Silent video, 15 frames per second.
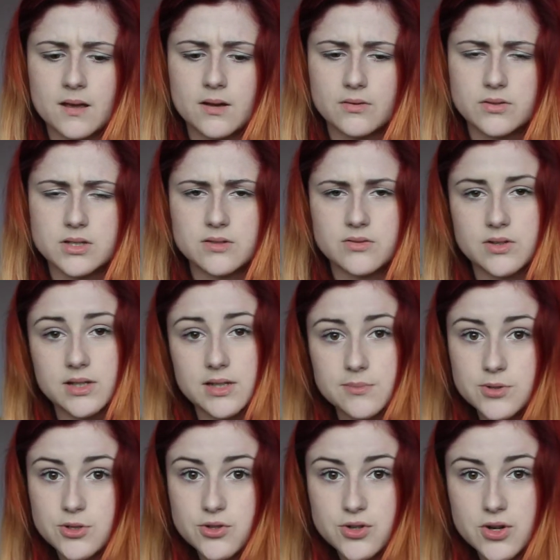obviously if your
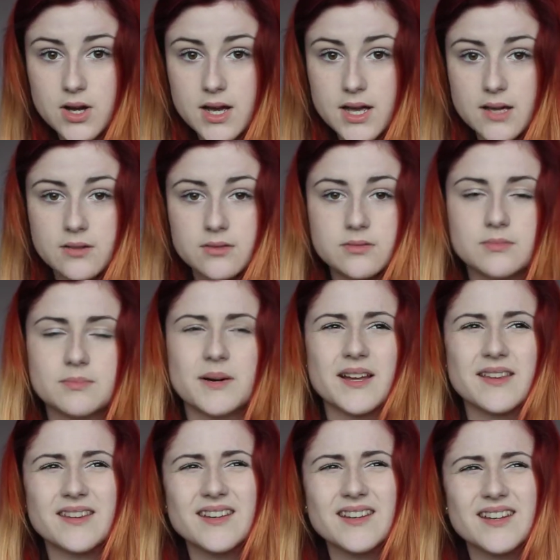lips are dry. But I
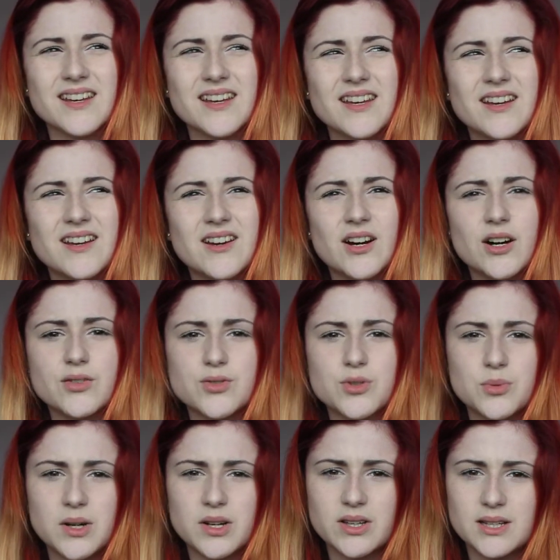think after
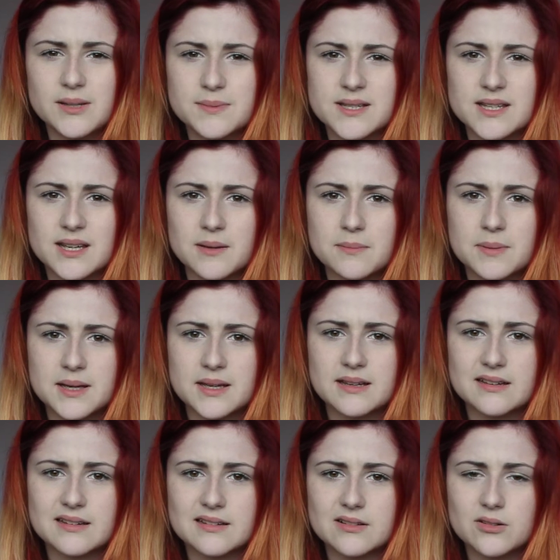a while your lips get a bit
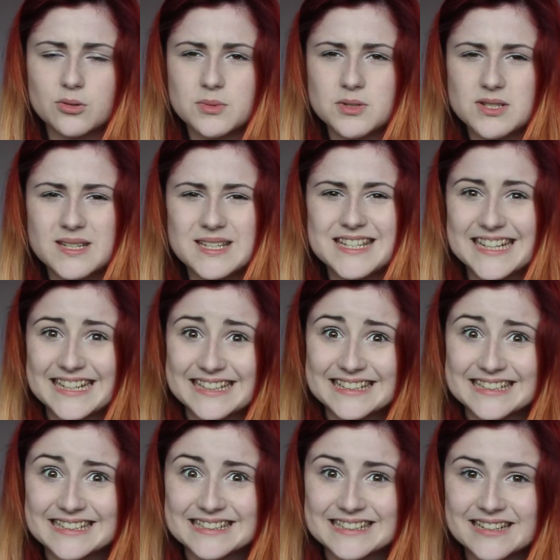almost
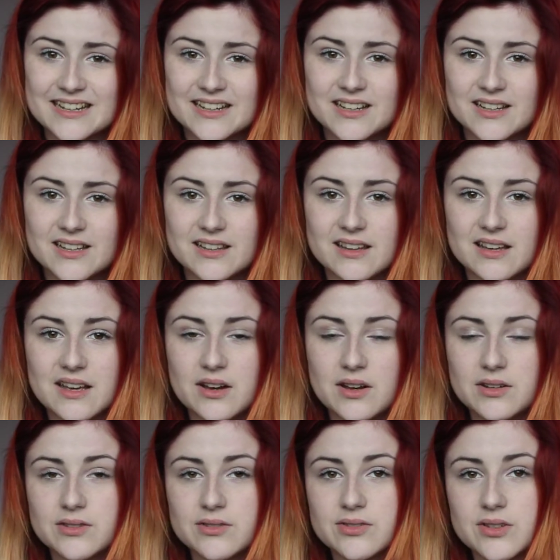addicted. They
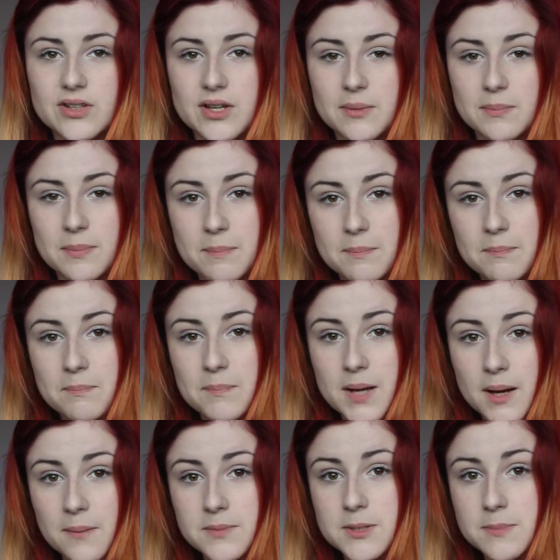kind of
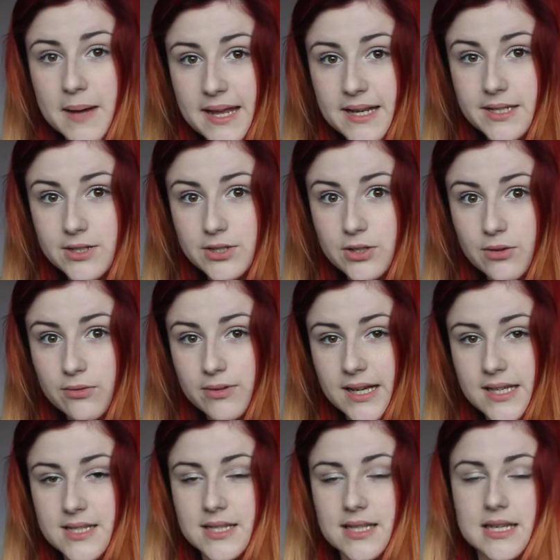become dependent on
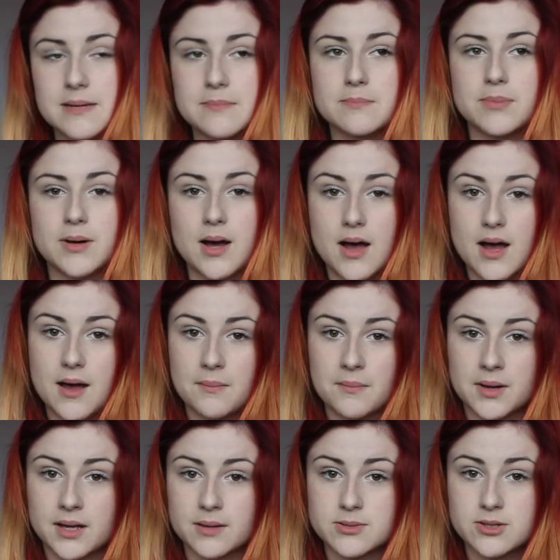Vaseline. But I
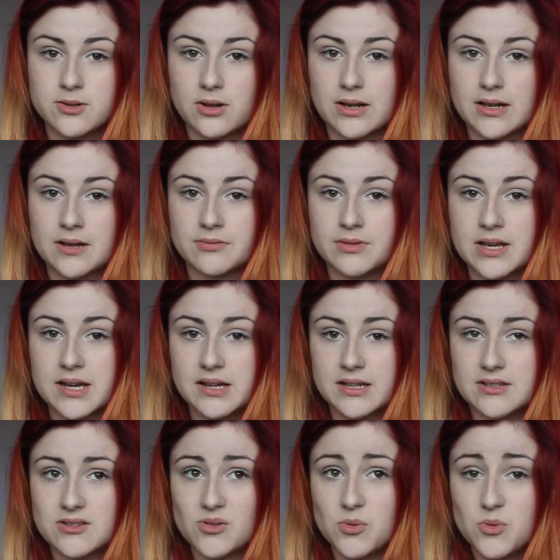absolutely love it, and
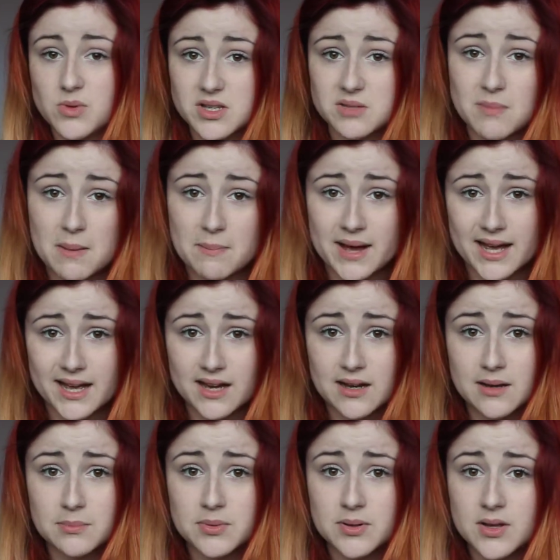it's always my
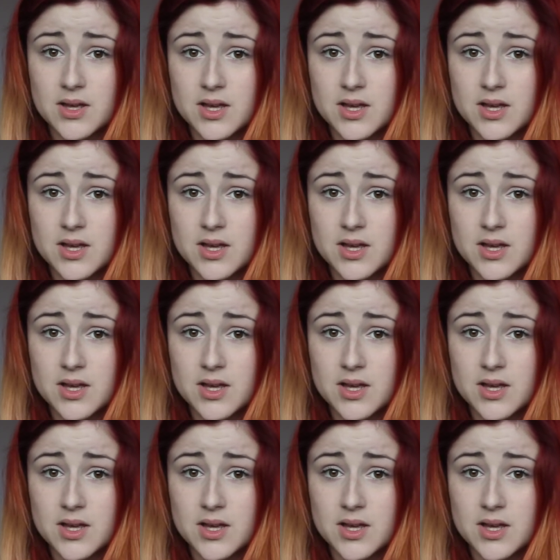backup